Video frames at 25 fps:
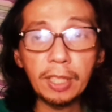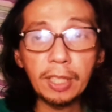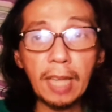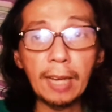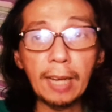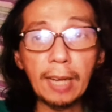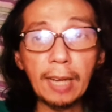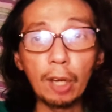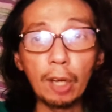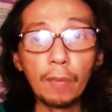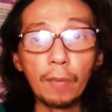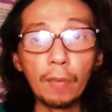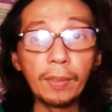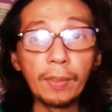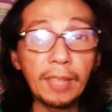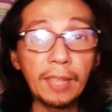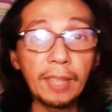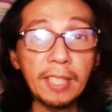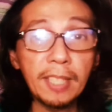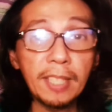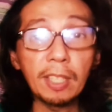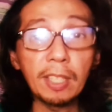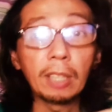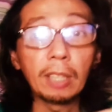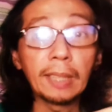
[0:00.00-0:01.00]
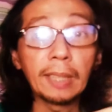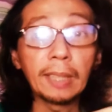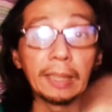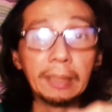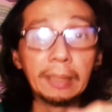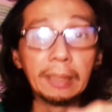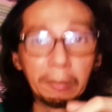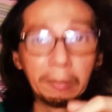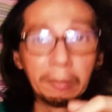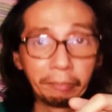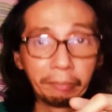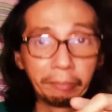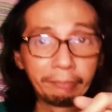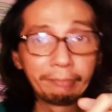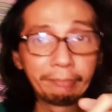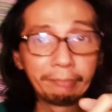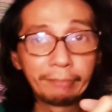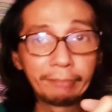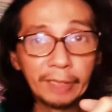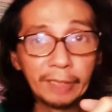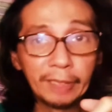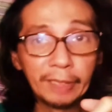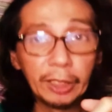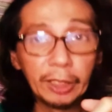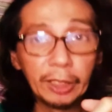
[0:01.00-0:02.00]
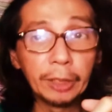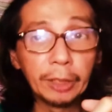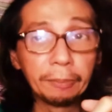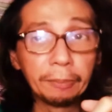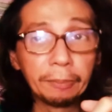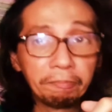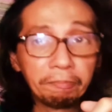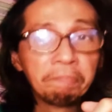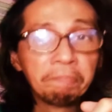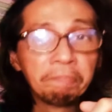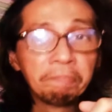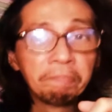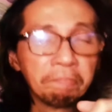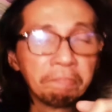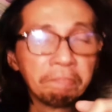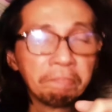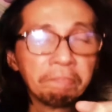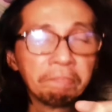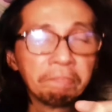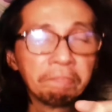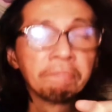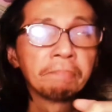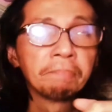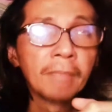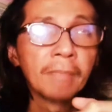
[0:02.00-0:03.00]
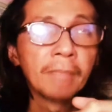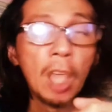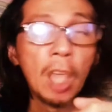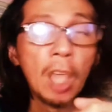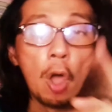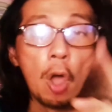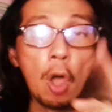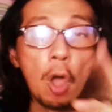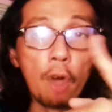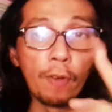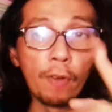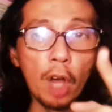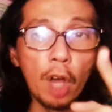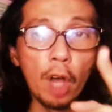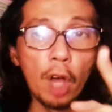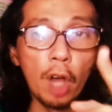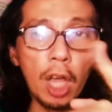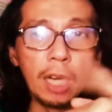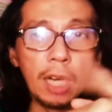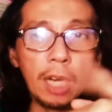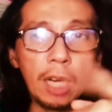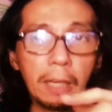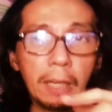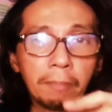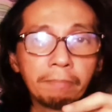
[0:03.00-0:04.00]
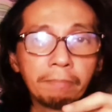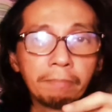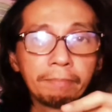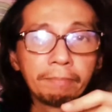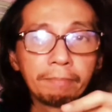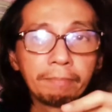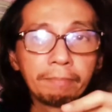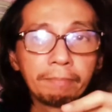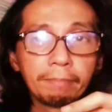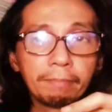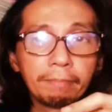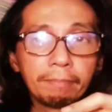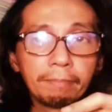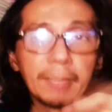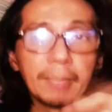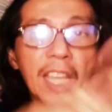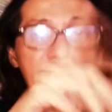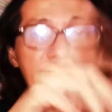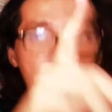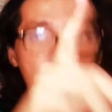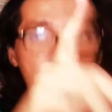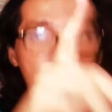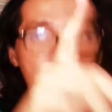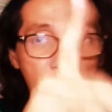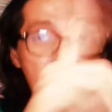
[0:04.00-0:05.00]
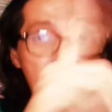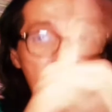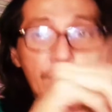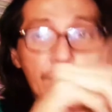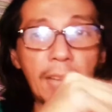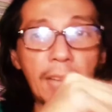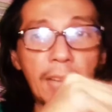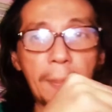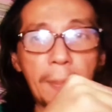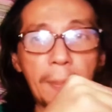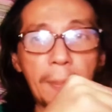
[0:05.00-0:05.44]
carry on what they started. So, overall, it's a really good